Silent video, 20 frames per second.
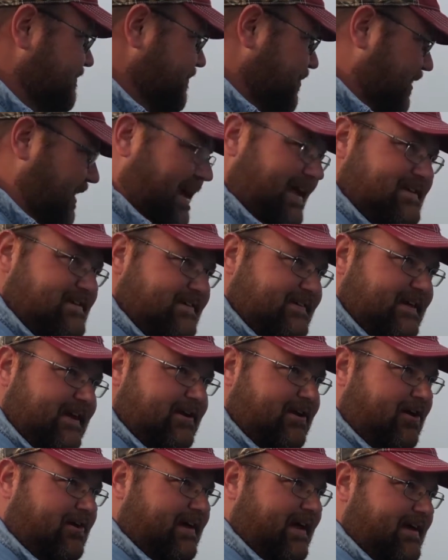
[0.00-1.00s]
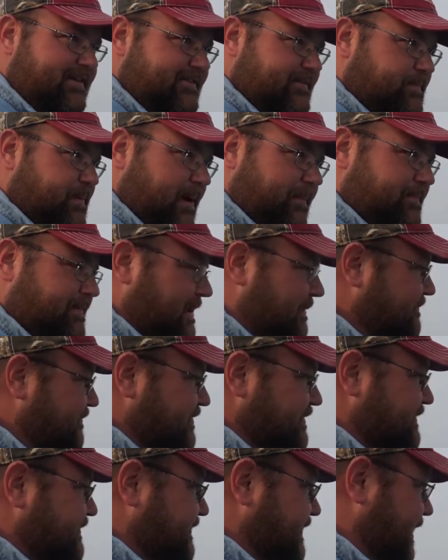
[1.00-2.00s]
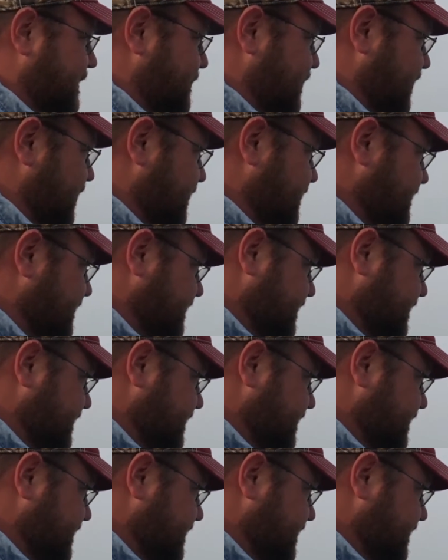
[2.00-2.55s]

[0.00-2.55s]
Boy, I just get all kinds of pumped up for this time of year.